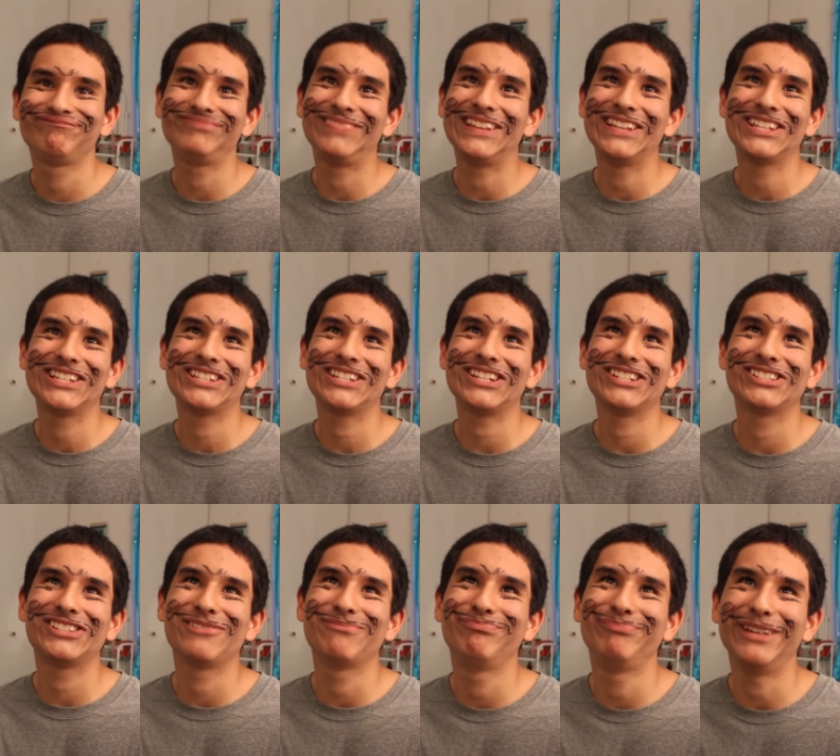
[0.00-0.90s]
this
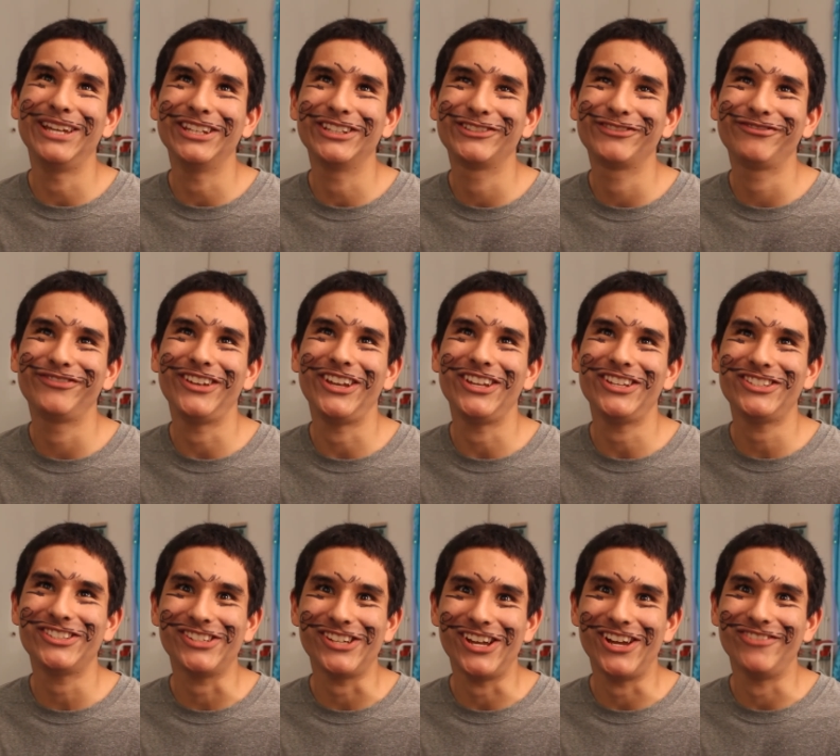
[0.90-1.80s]
is the best
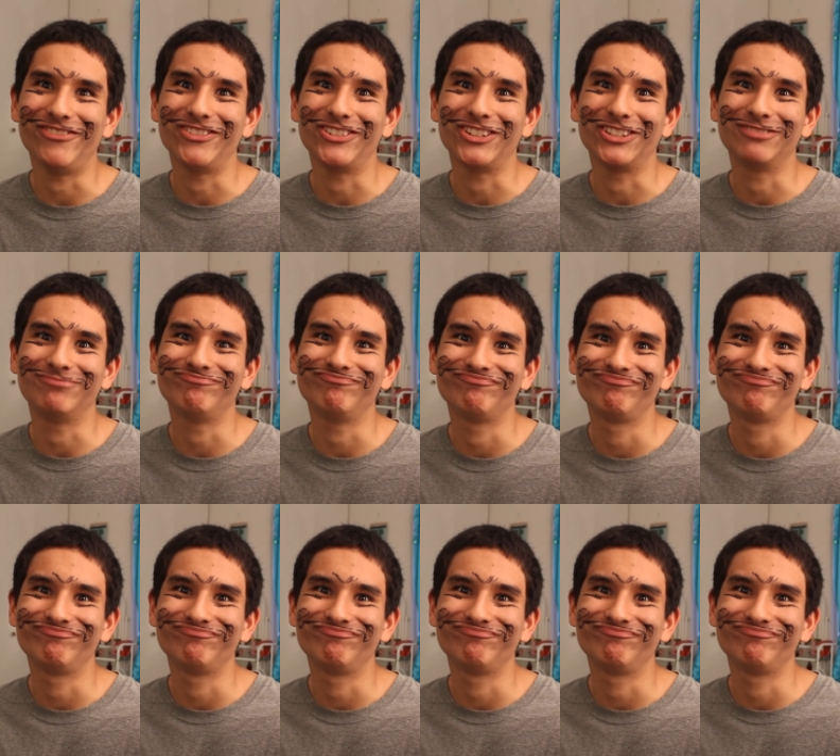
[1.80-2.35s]
face ever.